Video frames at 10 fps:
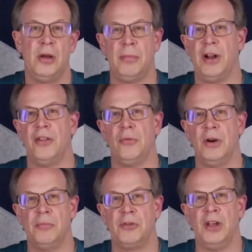But on the
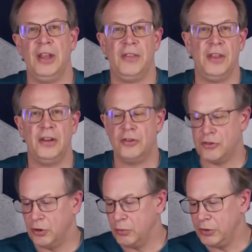website, they did
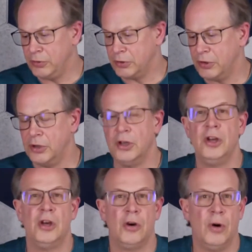show where you could
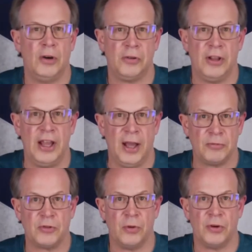go out to the App
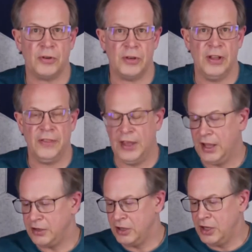Store to get
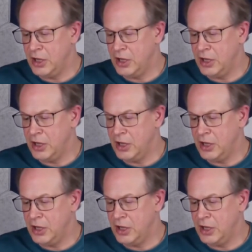that.